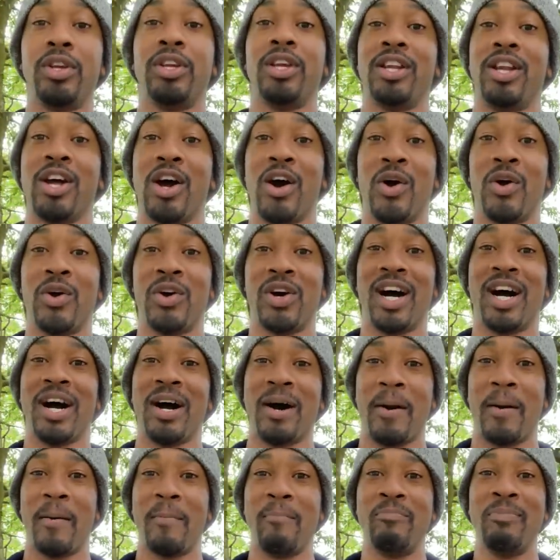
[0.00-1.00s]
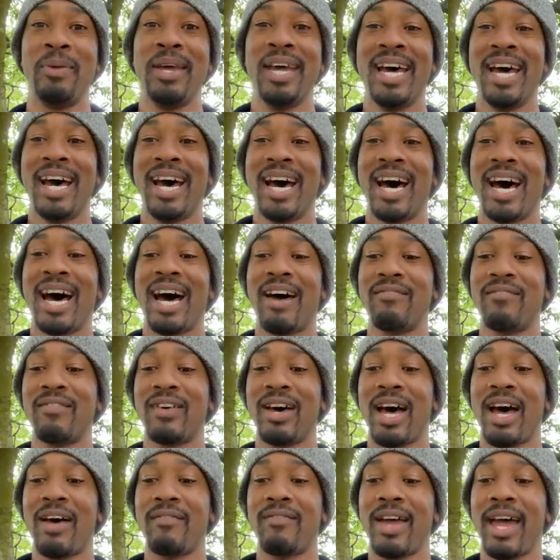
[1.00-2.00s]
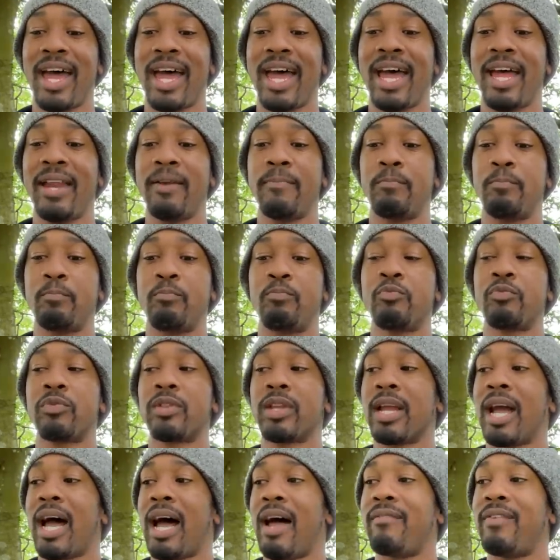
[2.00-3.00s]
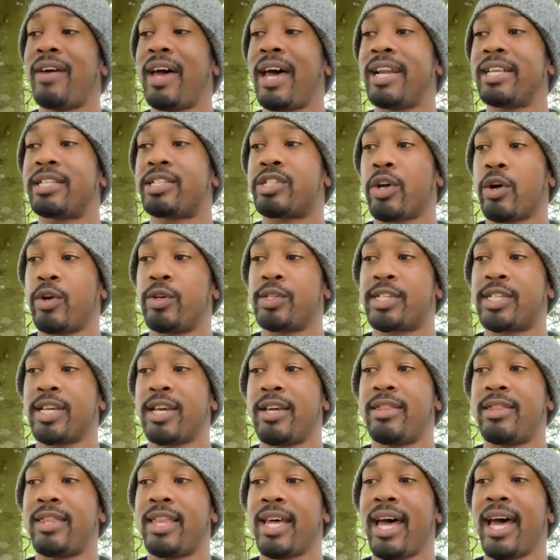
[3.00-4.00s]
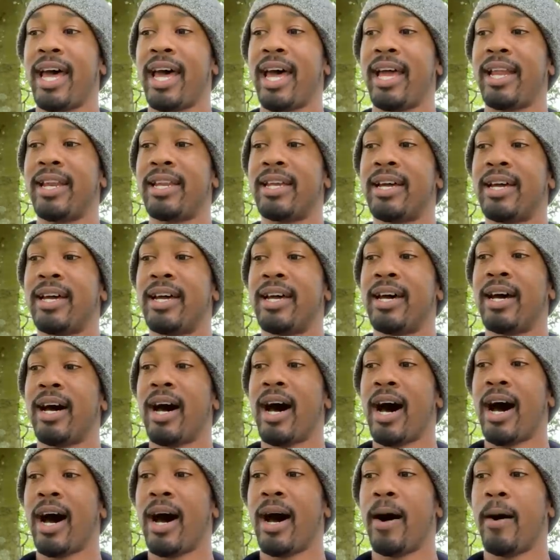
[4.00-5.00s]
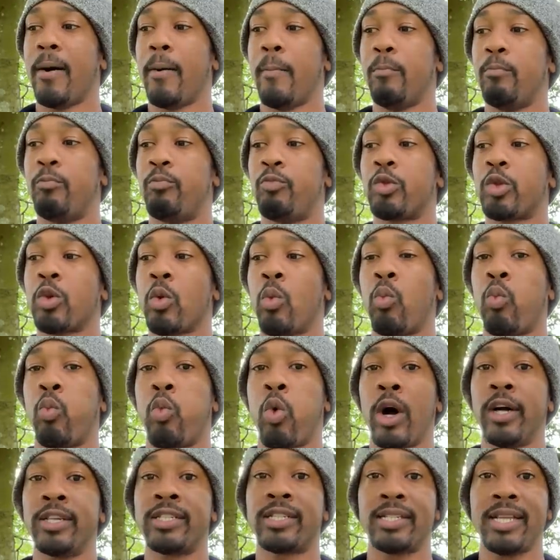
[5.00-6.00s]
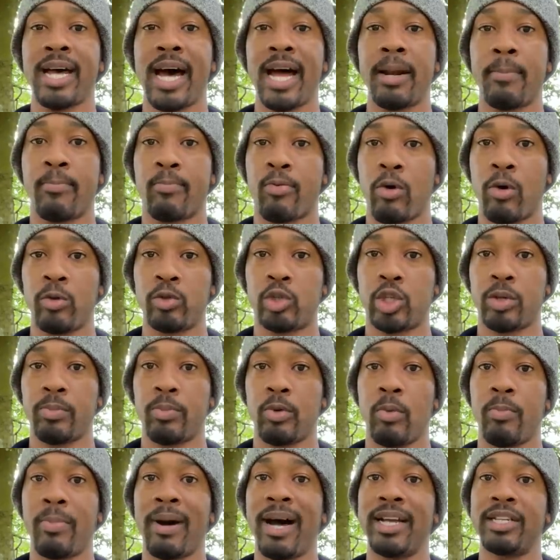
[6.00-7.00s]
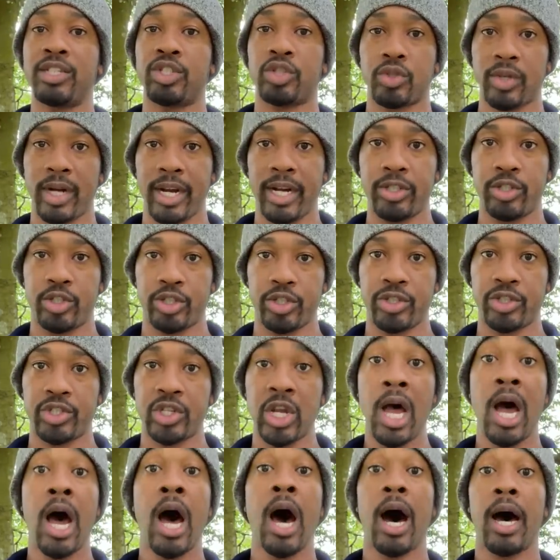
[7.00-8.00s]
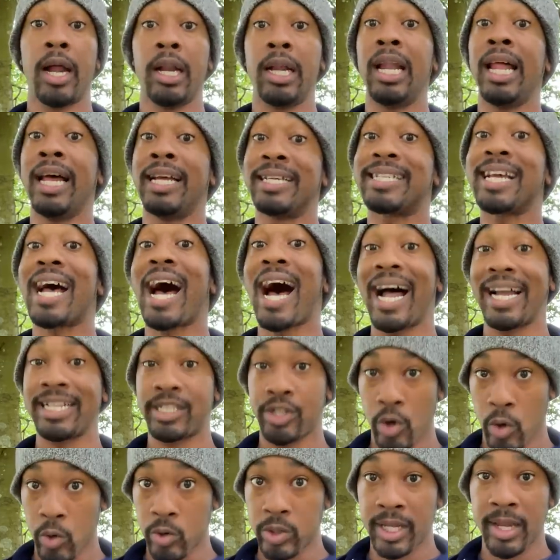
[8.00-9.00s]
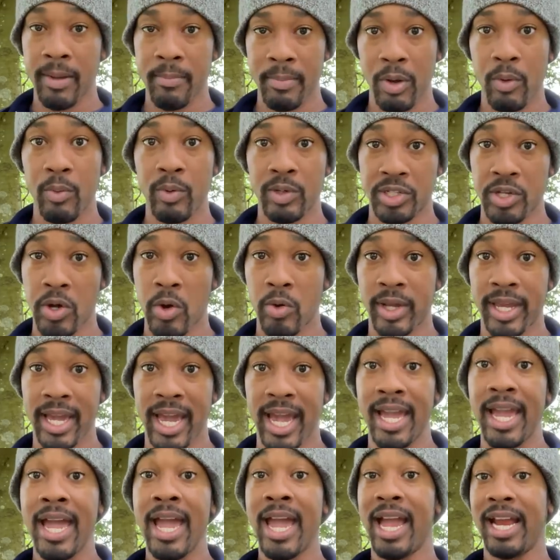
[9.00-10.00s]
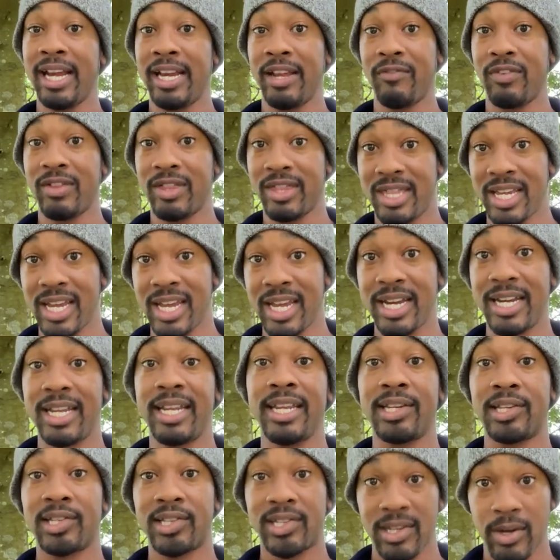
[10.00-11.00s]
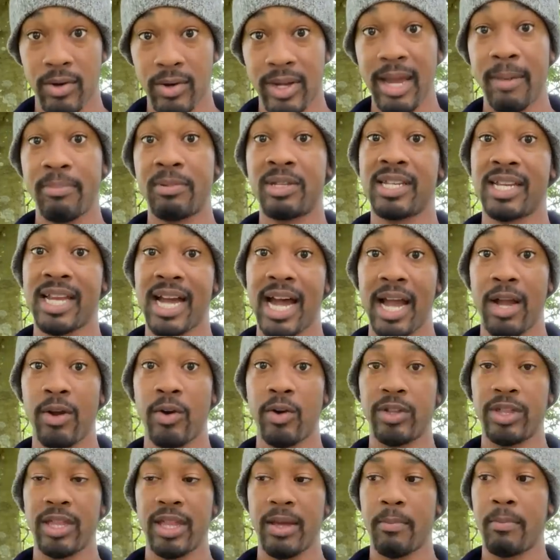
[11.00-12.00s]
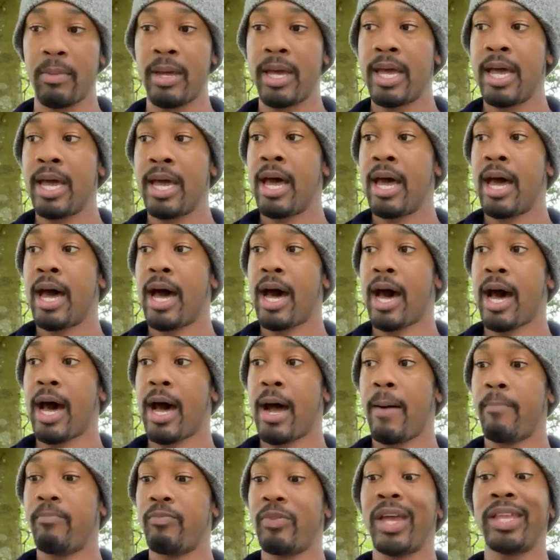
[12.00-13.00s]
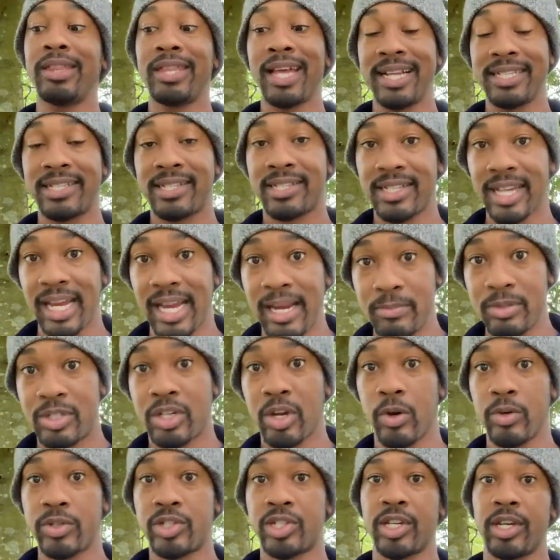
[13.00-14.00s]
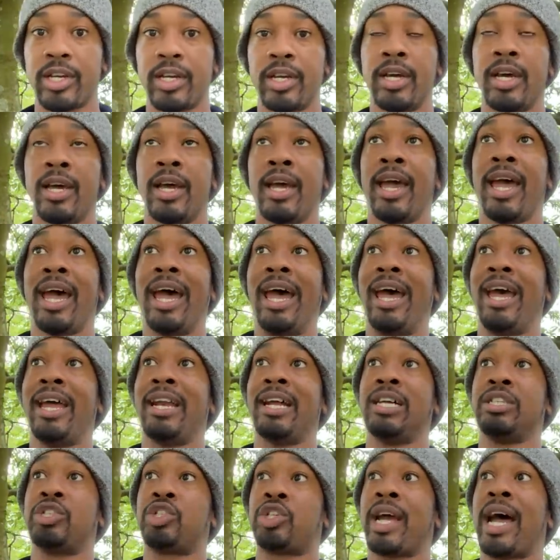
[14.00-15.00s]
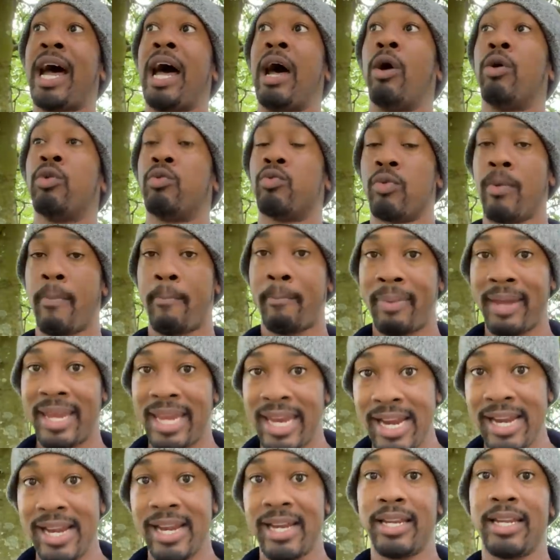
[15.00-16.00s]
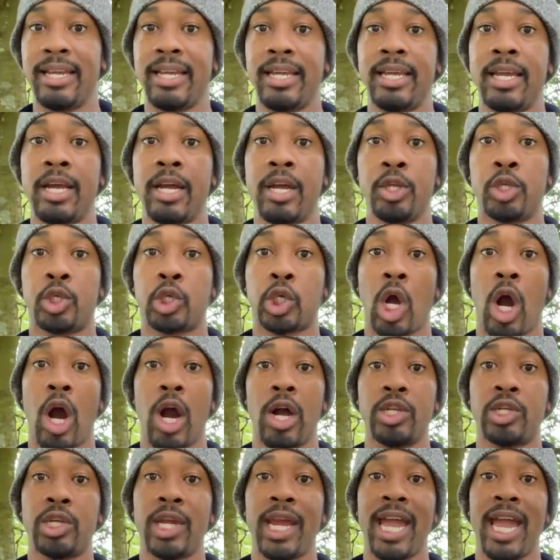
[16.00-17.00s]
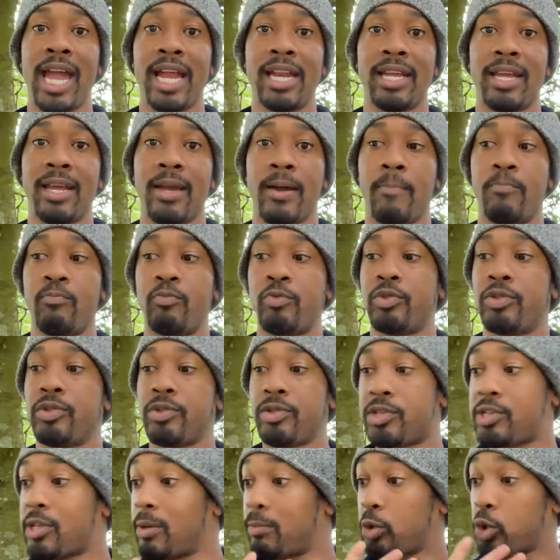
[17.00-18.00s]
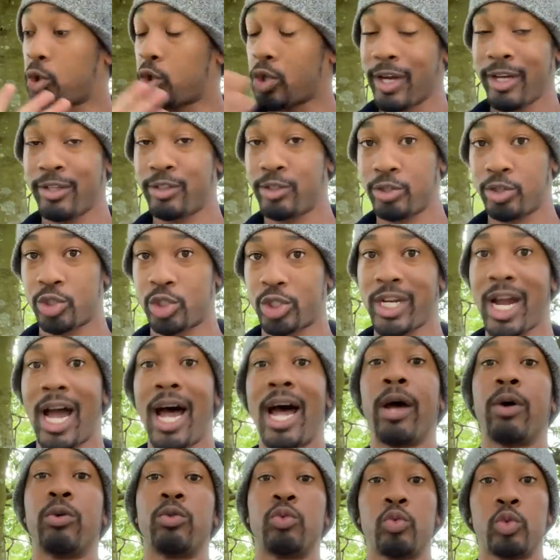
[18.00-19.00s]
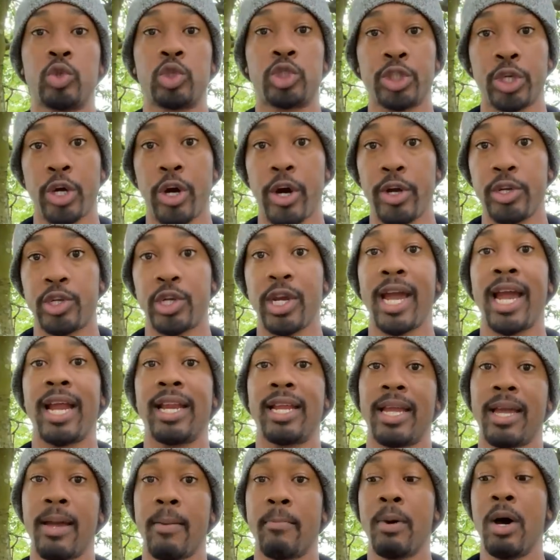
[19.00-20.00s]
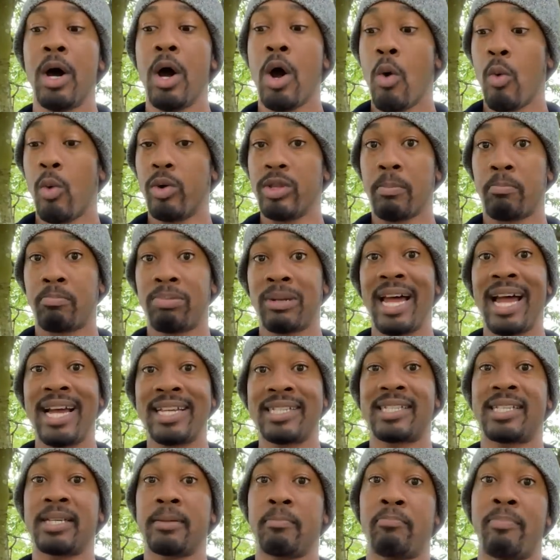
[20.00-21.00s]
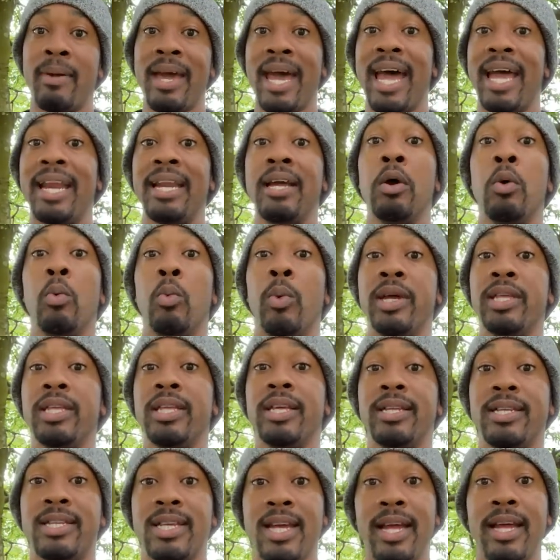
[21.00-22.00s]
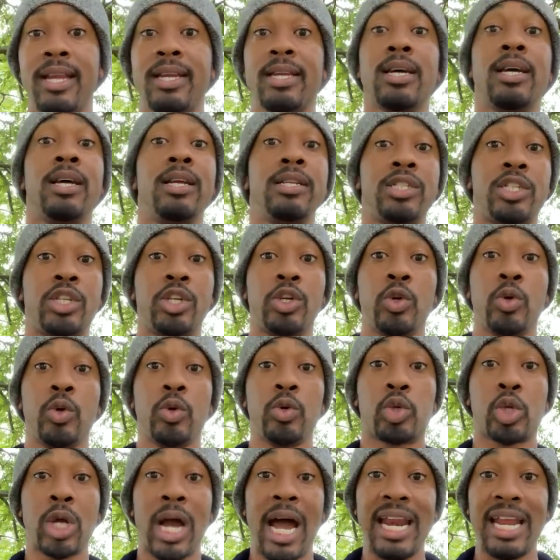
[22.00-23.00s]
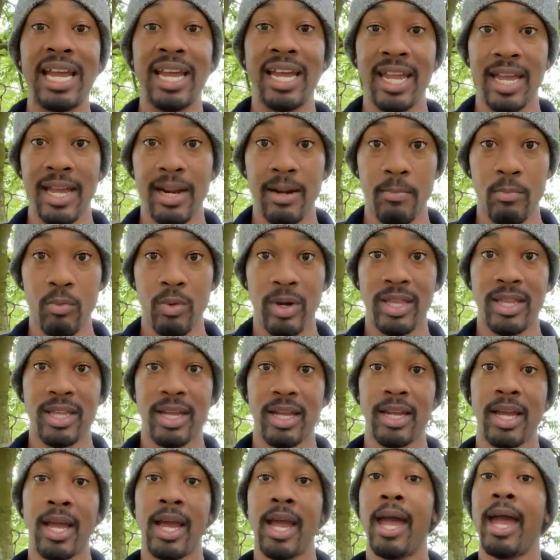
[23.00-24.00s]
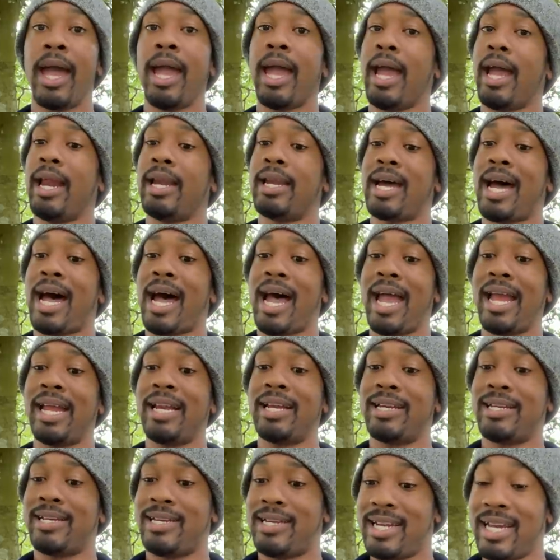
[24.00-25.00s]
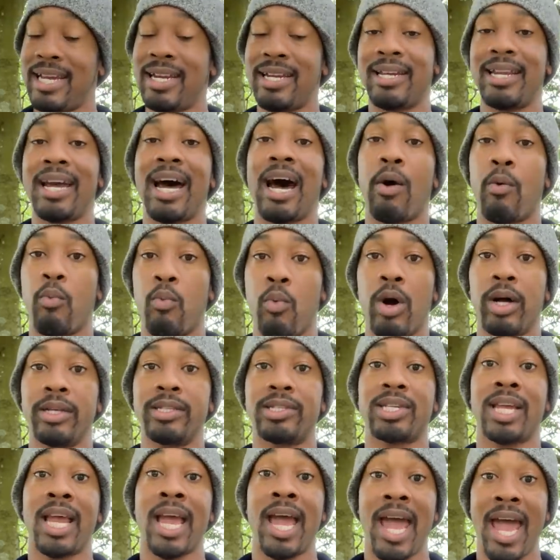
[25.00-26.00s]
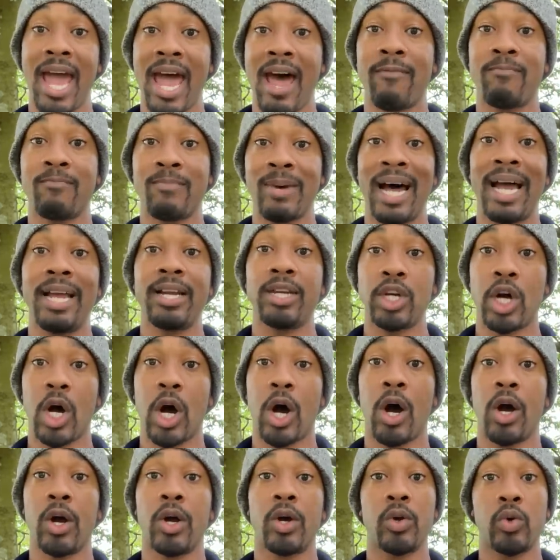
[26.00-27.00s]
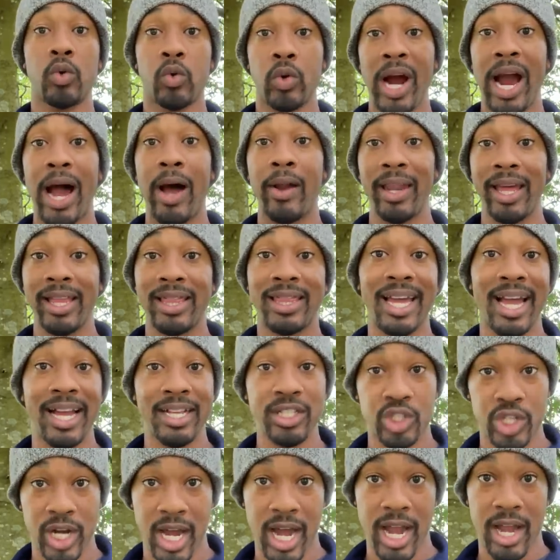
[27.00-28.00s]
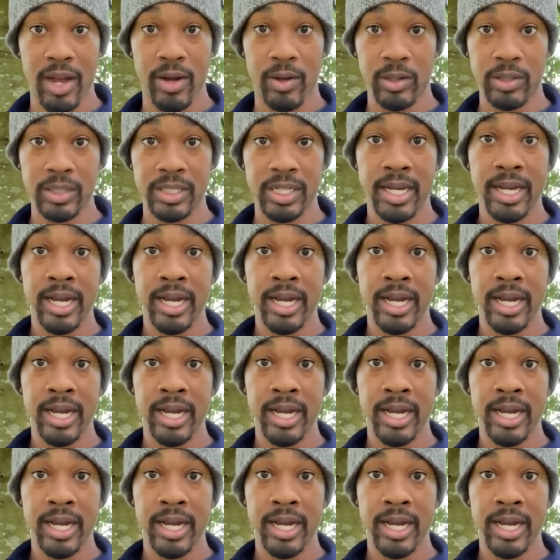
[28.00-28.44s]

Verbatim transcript: You know, um, I've, I've had, I've had a TOSA that, um, was not approachable by strangers unless I told him it was okay. And even then, he still kept an eye on them. Um, and that same Tosa had a child repeatedly charge at him, some stranger's child charge at him with a plastic bat with intent to try to hit him with it. And I did not once have my dog growl at that child.